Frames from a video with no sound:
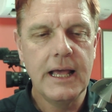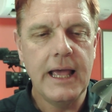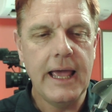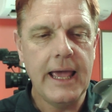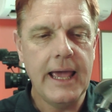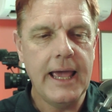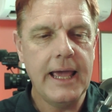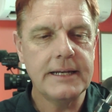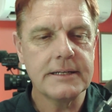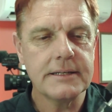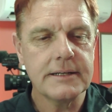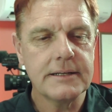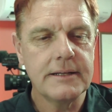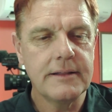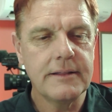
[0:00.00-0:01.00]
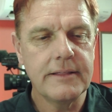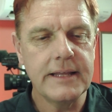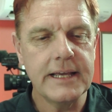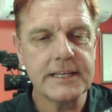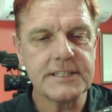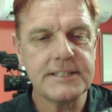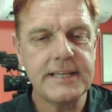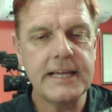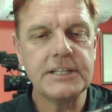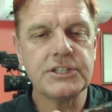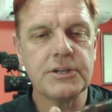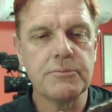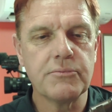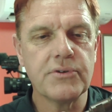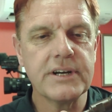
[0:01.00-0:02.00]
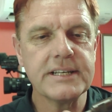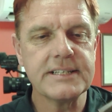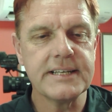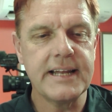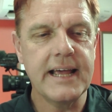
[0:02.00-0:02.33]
and the extension brings it